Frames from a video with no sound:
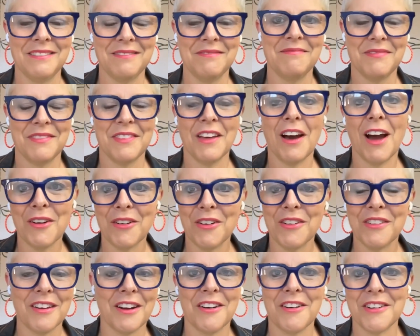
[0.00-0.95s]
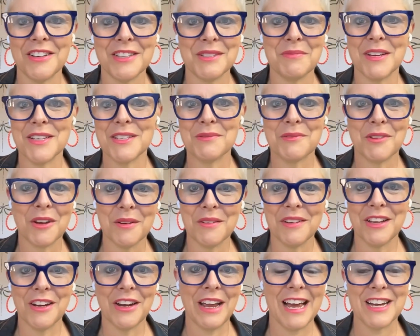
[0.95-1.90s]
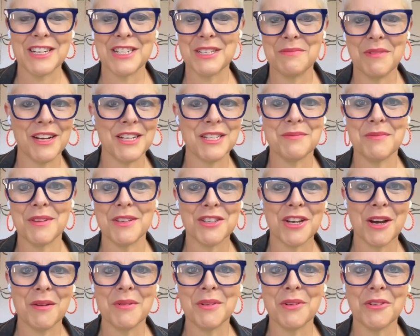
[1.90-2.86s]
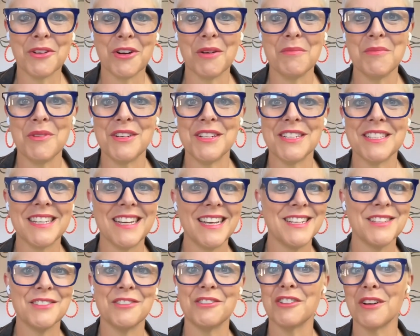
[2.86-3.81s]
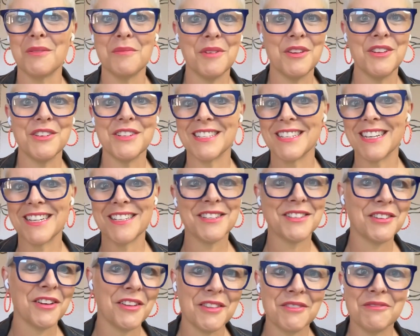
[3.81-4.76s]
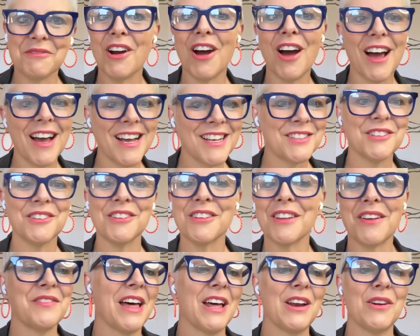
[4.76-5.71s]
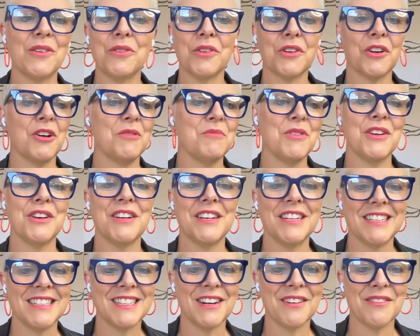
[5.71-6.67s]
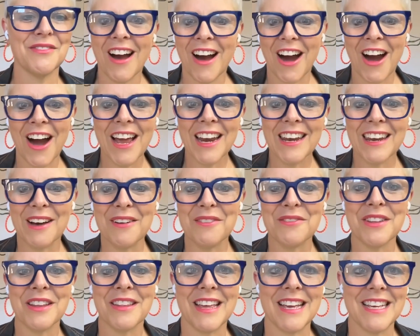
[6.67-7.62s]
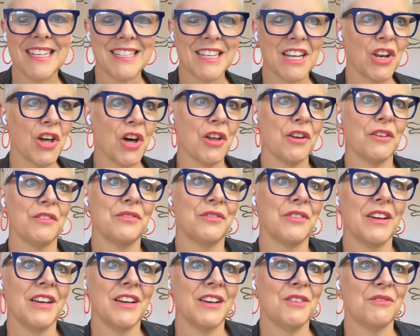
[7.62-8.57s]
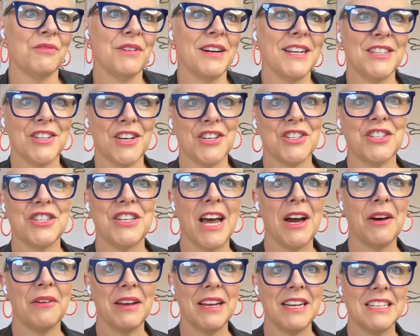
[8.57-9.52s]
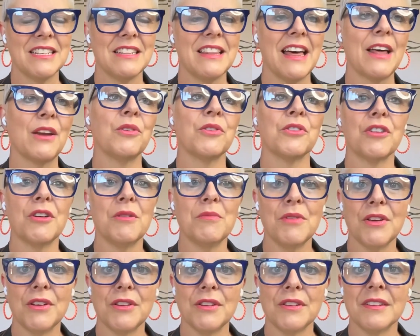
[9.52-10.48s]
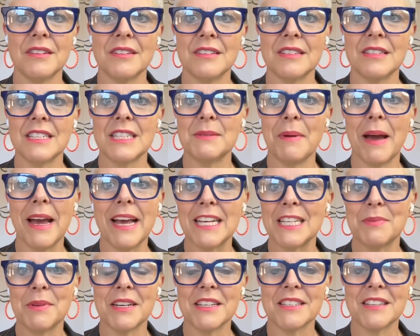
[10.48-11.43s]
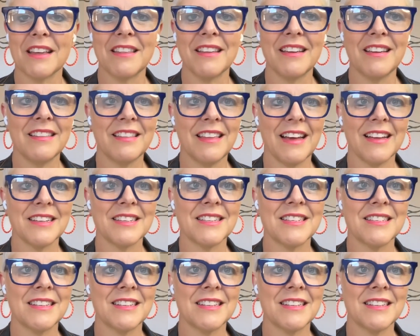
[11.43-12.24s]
thyroid's Hashimoto's the most common autoimmune disease is on the rise, all of that autoimmunity stuff. I love that there's a lot of research now into that autoimmune space, because I think that's